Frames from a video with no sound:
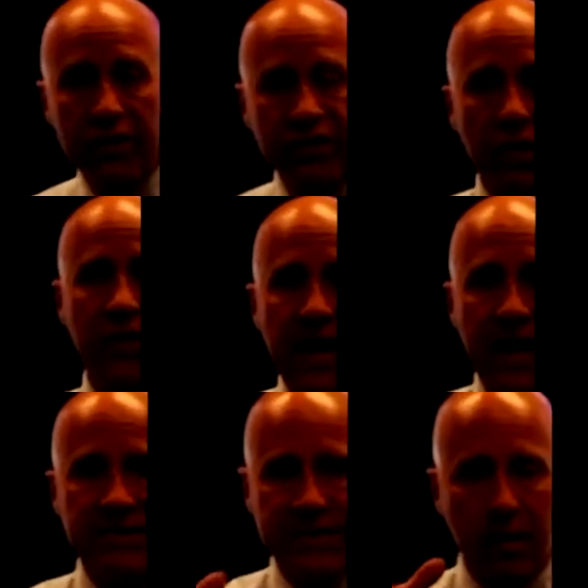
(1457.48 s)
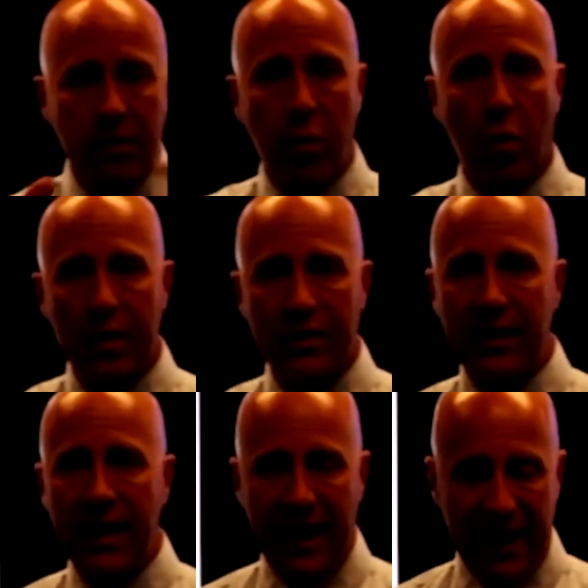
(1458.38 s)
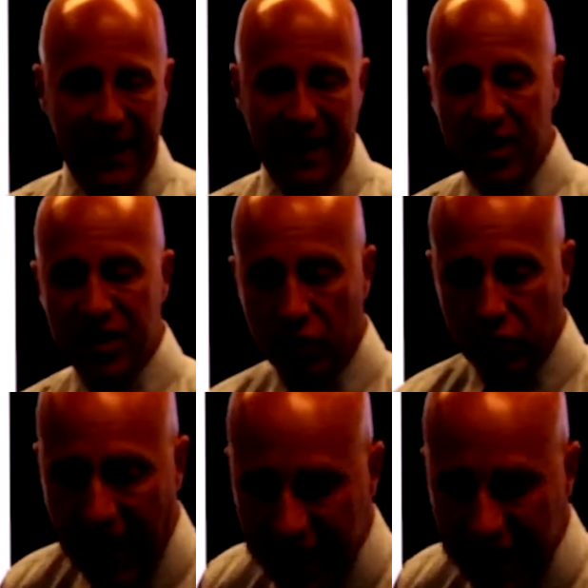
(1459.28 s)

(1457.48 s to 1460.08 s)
those are things that are important in giving